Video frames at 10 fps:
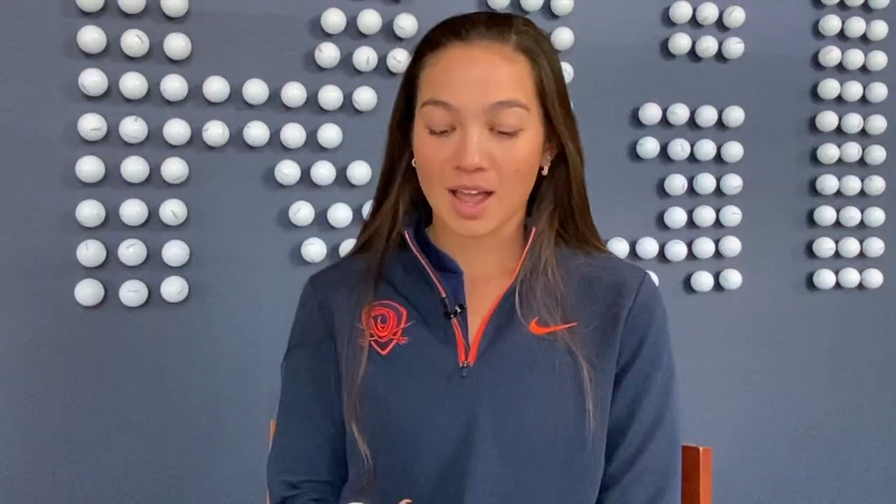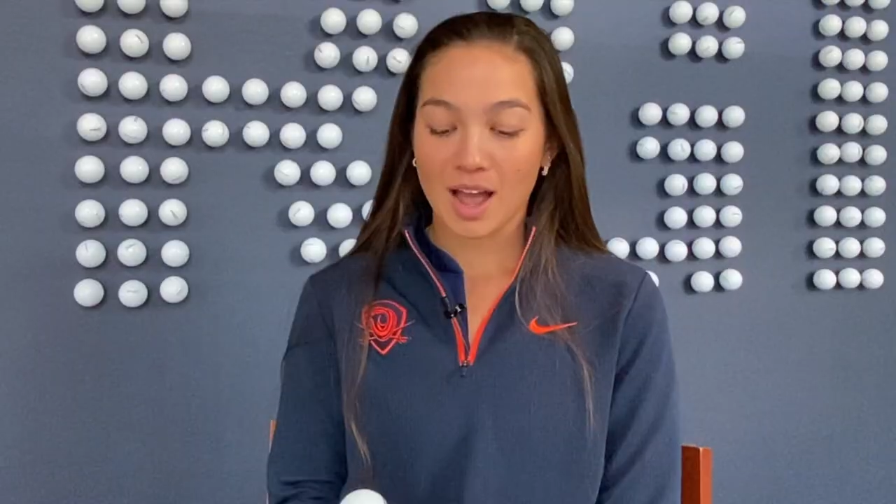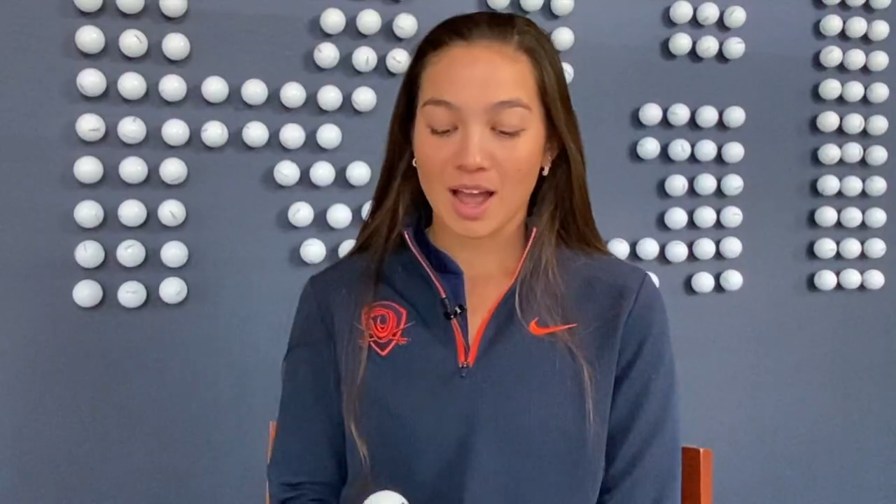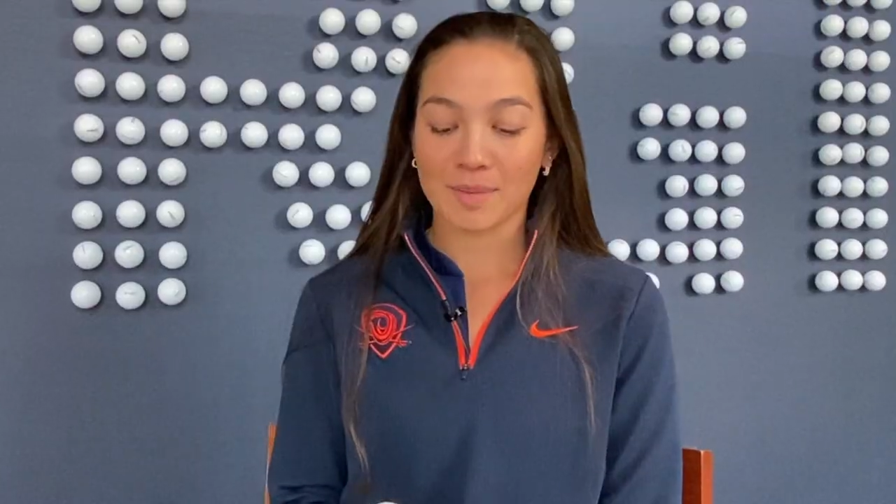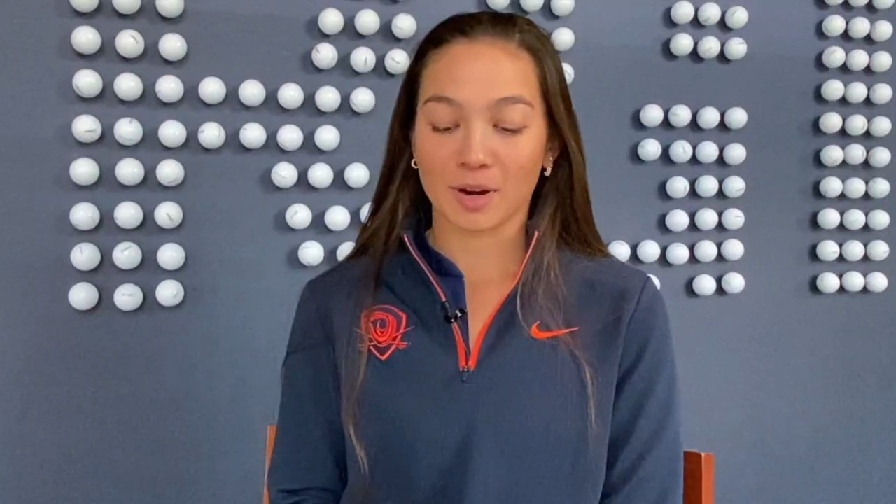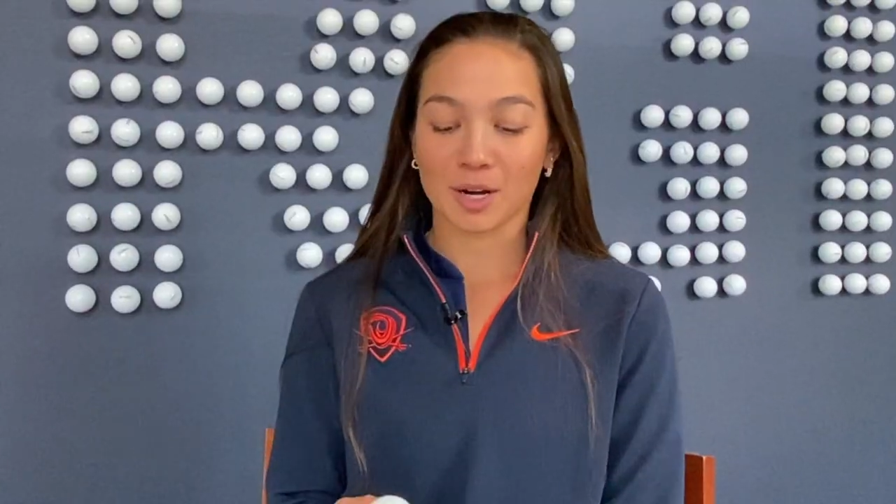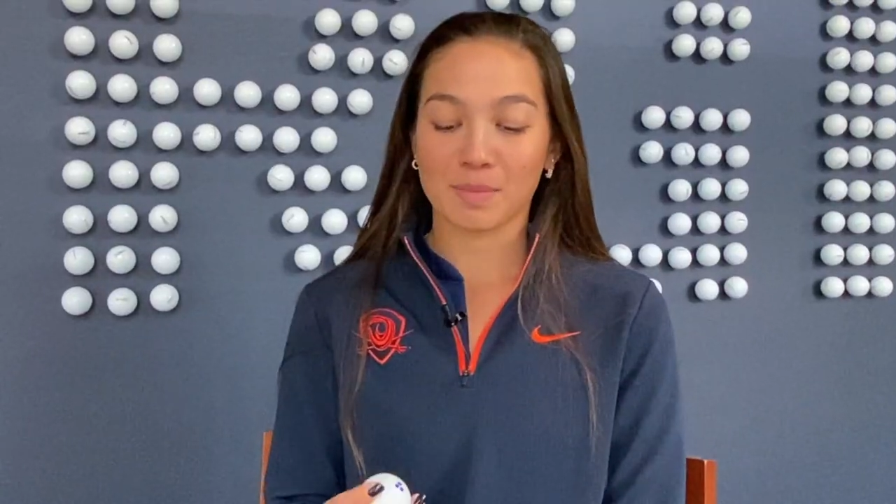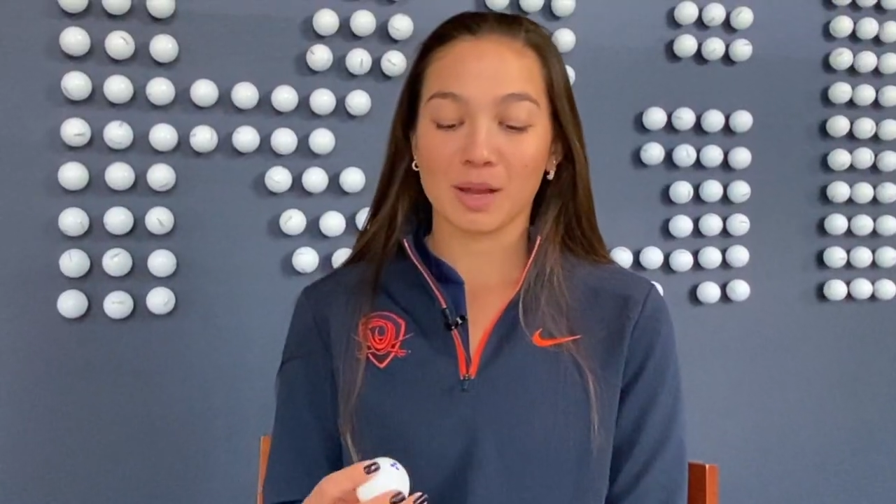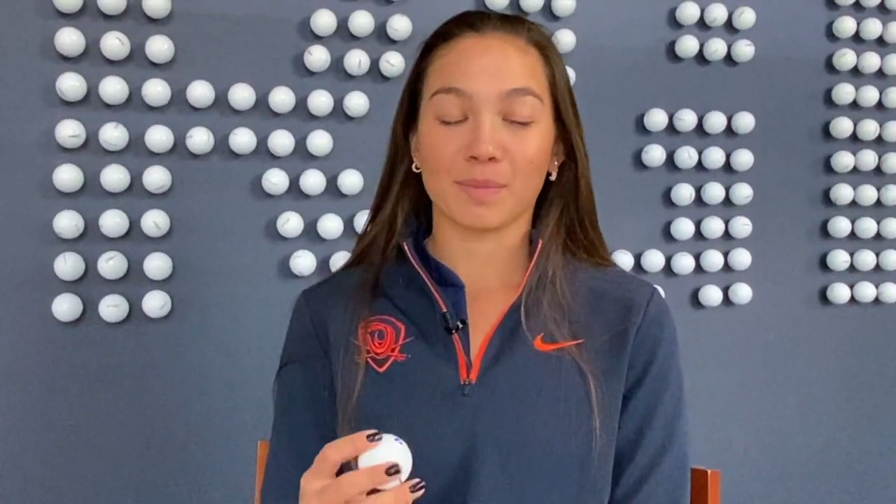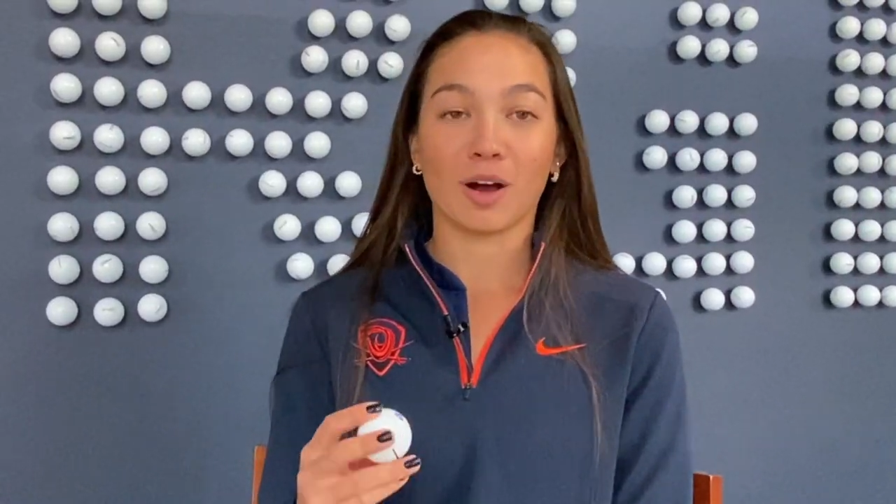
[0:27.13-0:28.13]
I mark
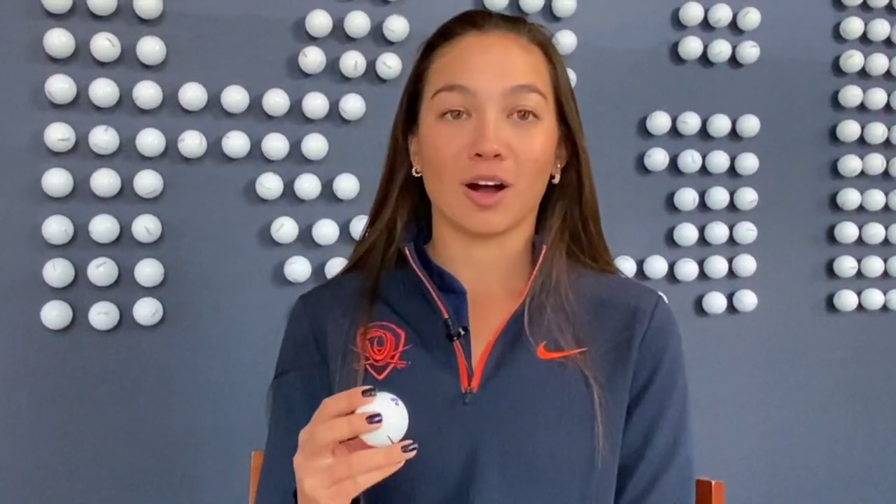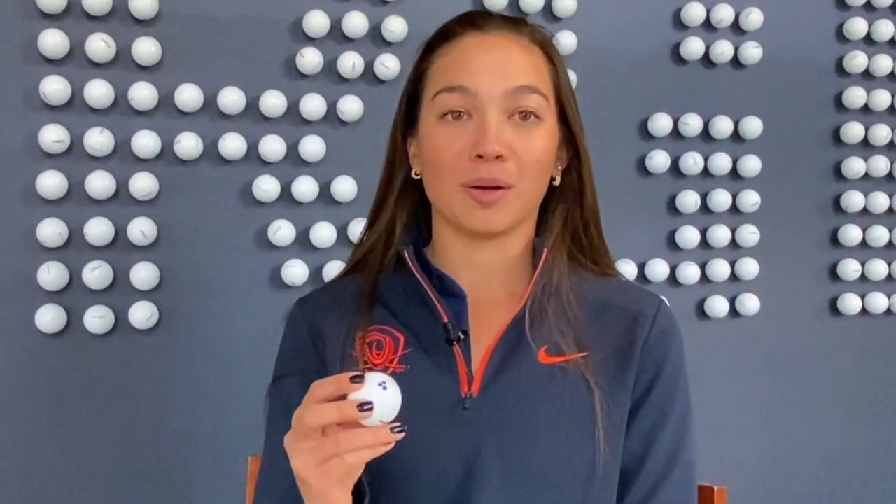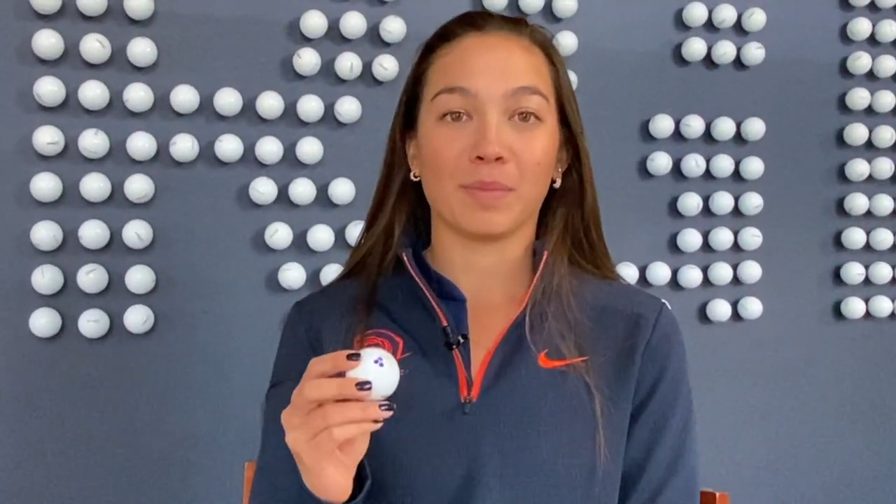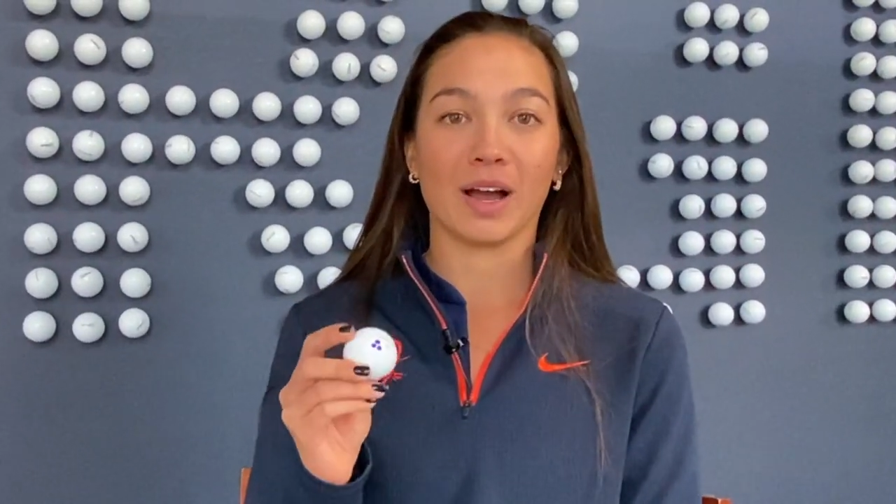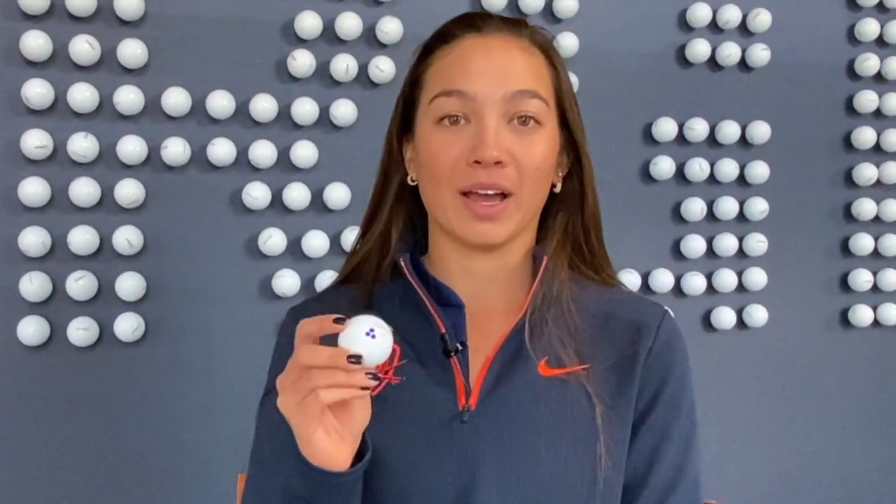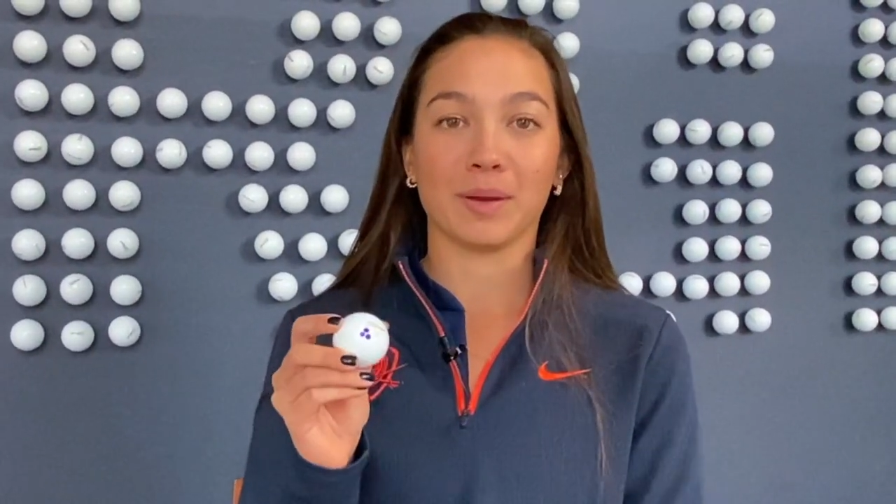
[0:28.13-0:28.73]
my ball by